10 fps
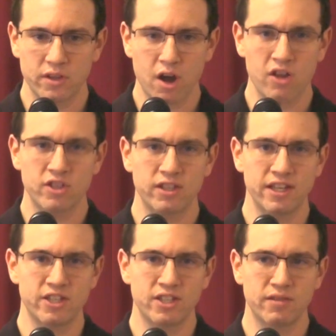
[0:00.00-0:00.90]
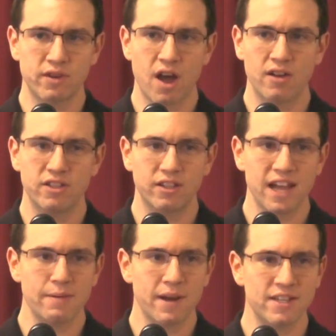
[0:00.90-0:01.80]
The consolations of God
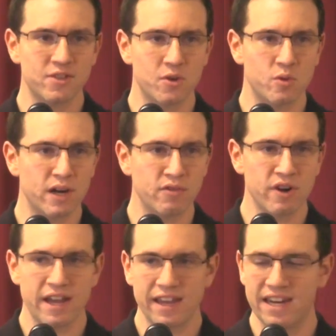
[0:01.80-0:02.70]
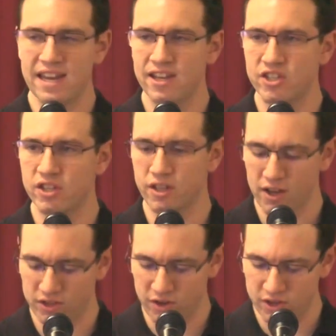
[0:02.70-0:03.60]
delight my soul whenever any anxious
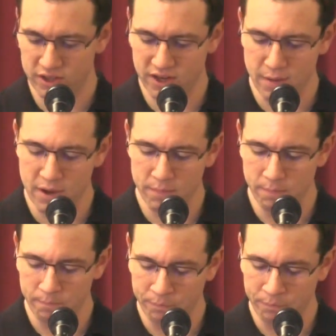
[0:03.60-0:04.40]
thought starts to come up.